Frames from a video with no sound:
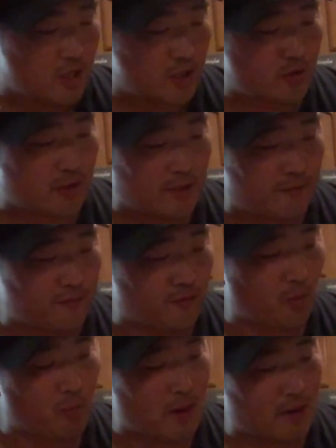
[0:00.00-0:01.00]
shredded
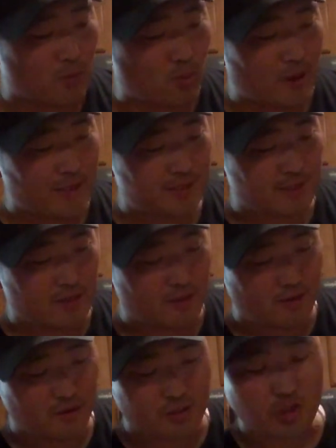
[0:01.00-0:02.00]
Vermont white
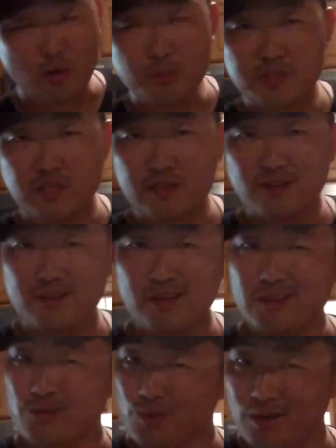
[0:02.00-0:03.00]
cheddar, sharp cheddar,
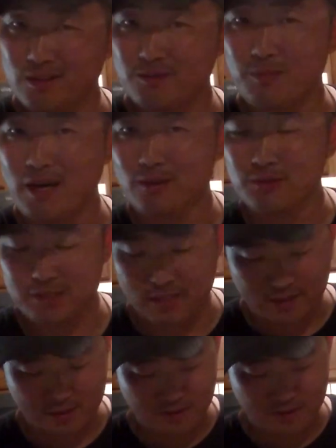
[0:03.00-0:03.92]
as well as mild cheddar.